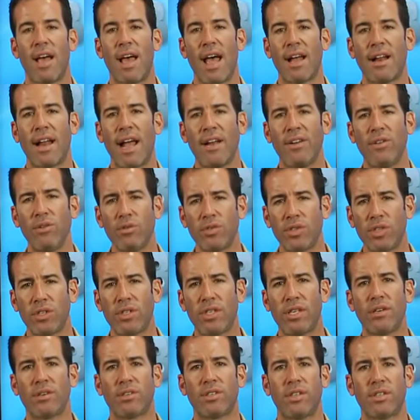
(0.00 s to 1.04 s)
And, and use the
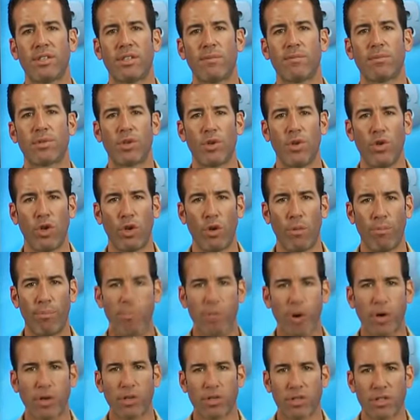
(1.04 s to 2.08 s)
tier system so you could
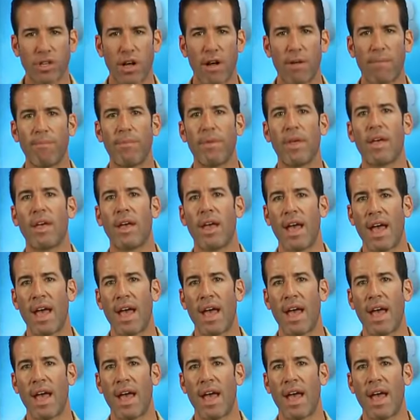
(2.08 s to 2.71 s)
book some